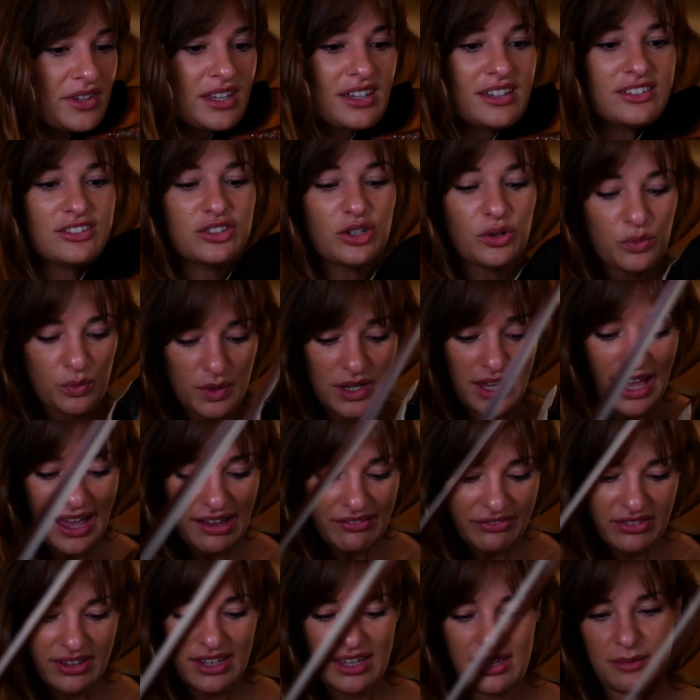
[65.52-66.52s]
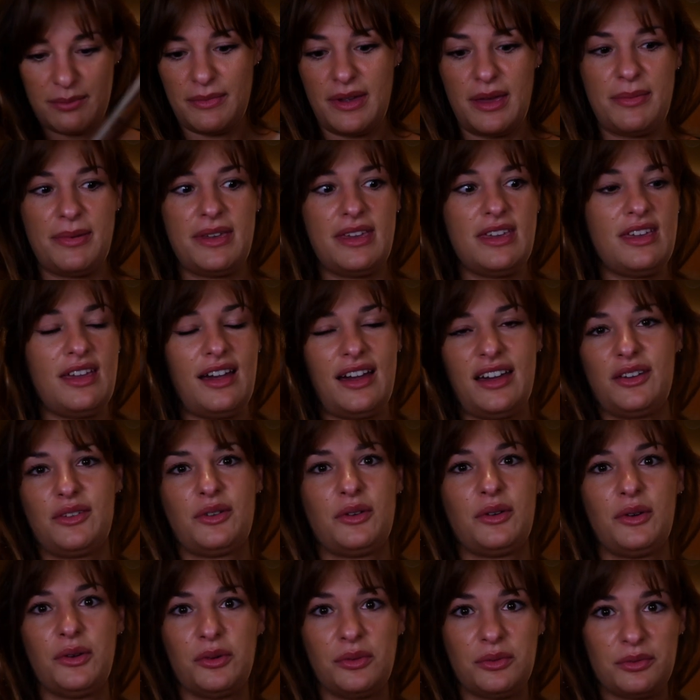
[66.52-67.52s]
So we have like maybe, I don't
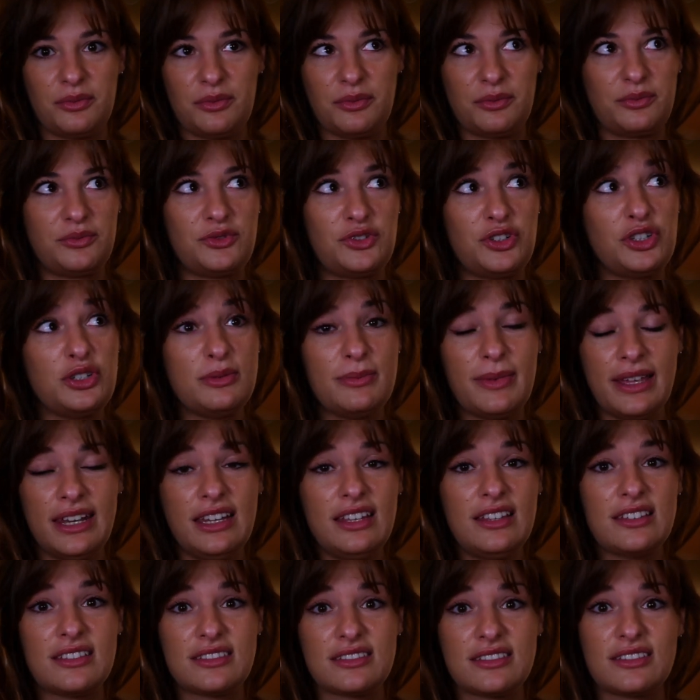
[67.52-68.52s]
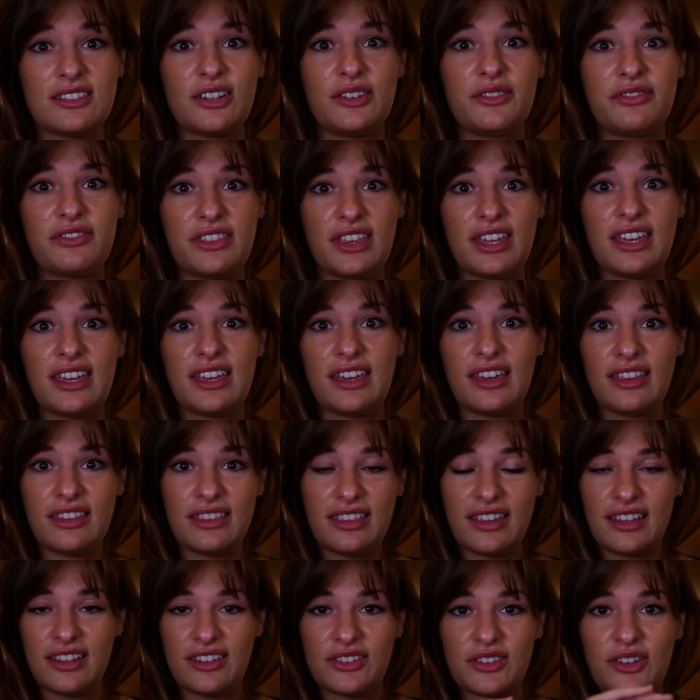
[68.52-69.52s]
know, 2 minutes of thinking
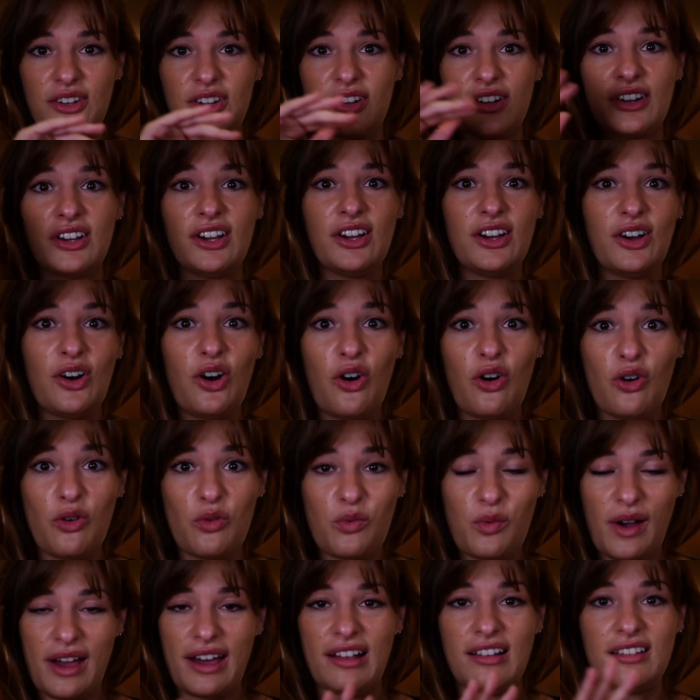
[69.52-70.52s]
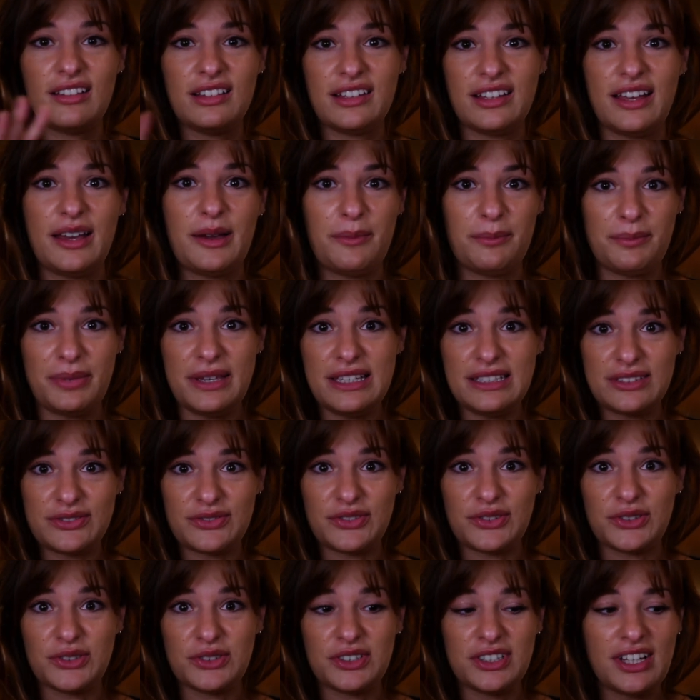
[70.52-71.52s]
things are all well and
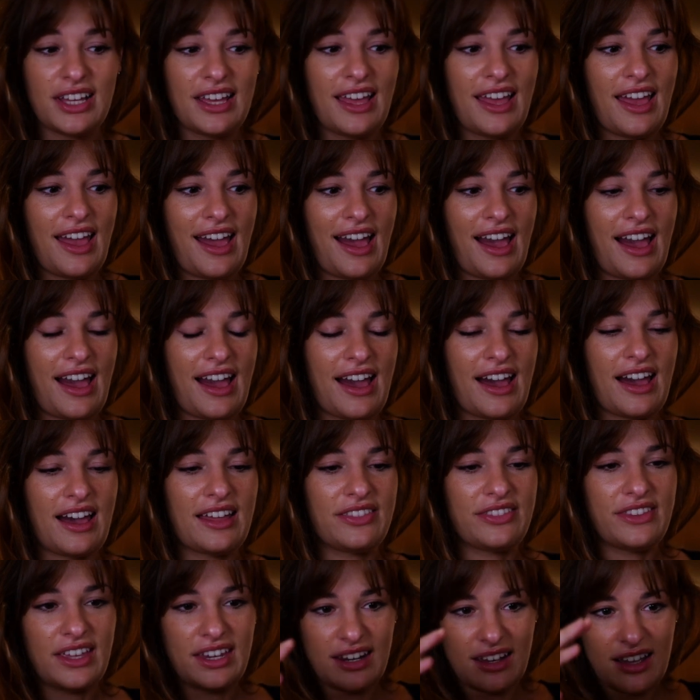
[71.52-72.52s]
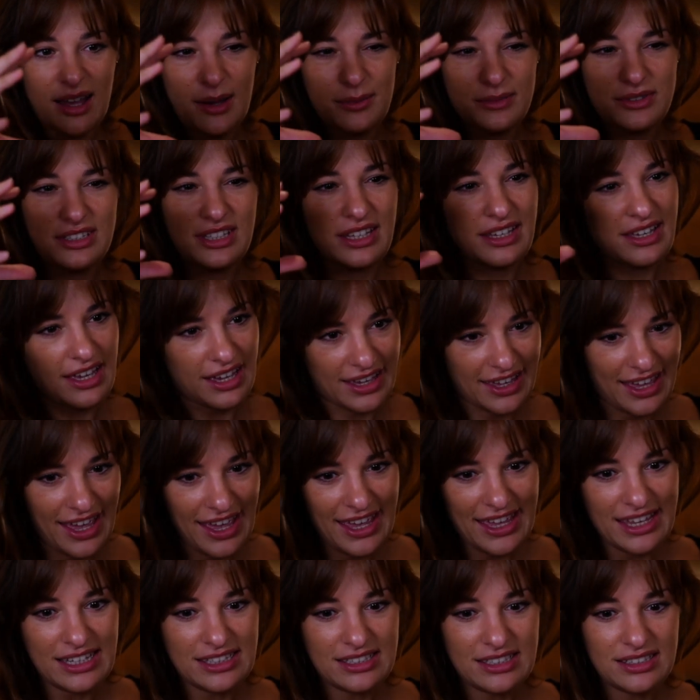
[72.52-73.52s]
peaceful. And then it comes to like a
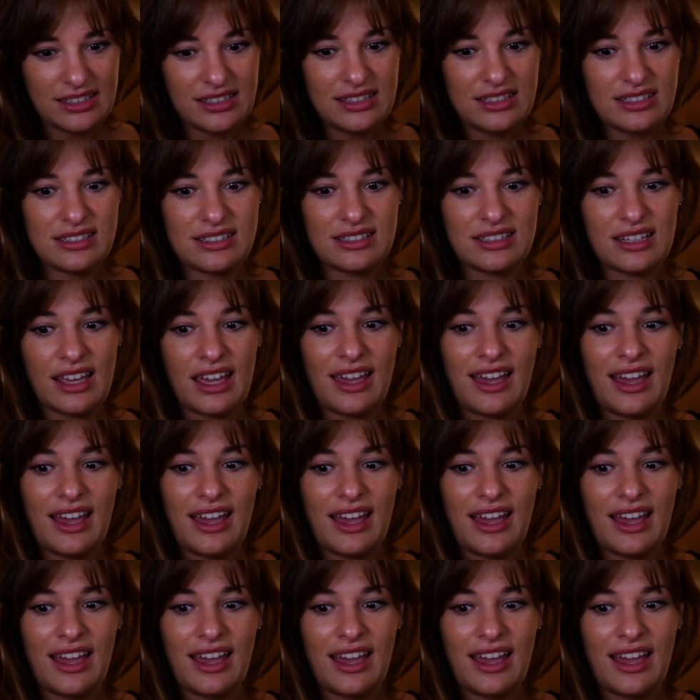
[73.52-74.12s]
cadence,